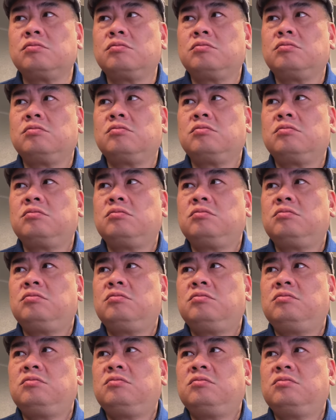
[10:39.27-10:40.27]

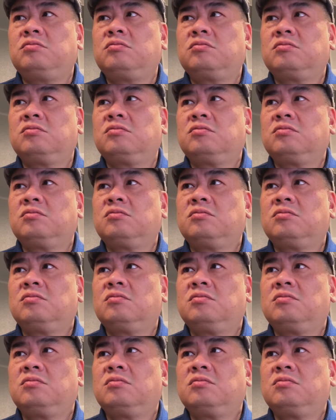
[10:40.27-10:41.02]
Nothing is said.